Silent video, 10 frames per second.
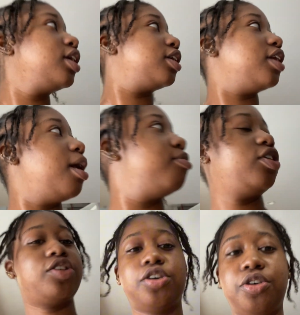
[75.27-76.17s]
now I'm
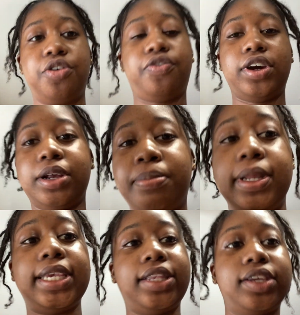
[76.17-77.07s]
just gonna go find a
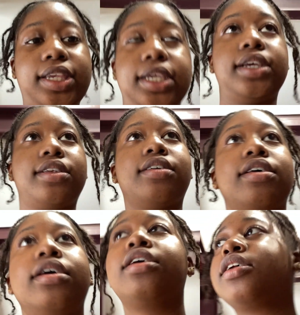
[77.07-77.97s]
place to sit
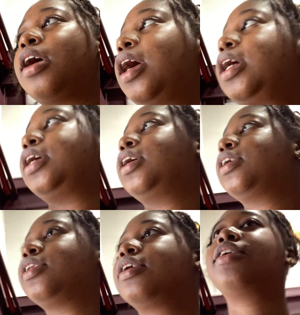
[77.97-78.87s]

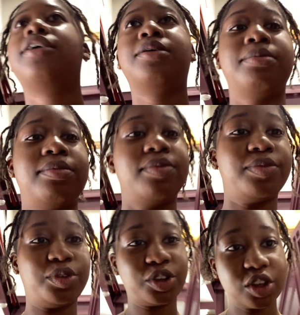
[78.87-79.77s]
and um,
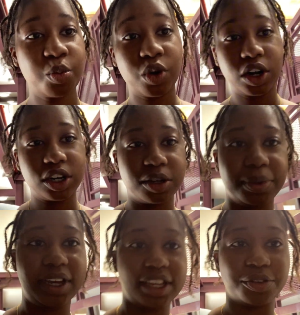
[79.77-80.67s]
do some work,
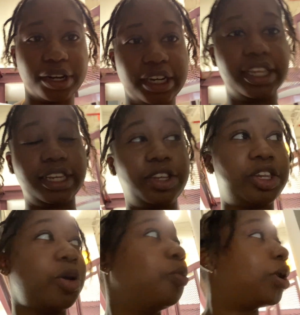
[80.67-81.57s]
because I really need to do
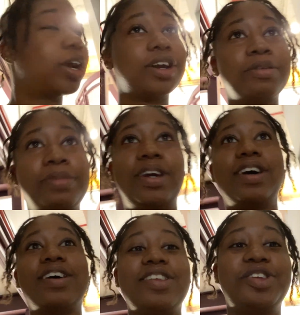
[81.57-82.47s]
some work,
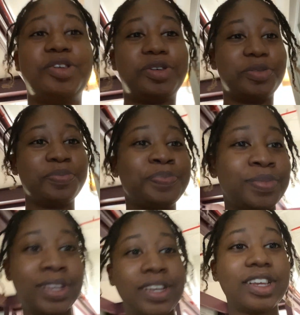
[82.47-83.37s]
because you know,
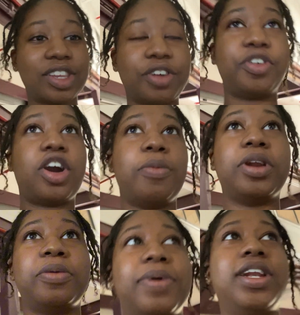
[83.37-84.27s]
stuff are coming
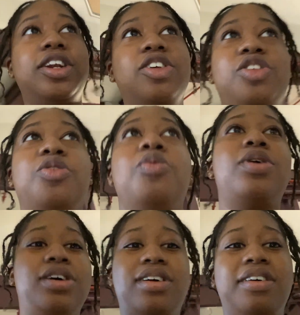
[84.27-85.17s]
up and I just don't
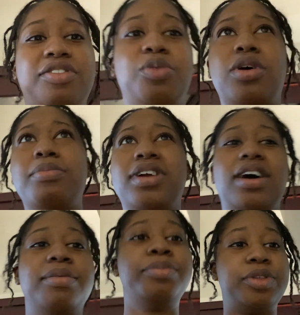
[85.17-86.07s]
wanna have to worry about
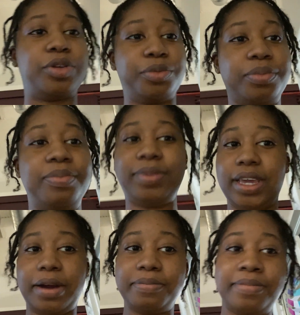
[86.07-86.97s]
that. So yeah.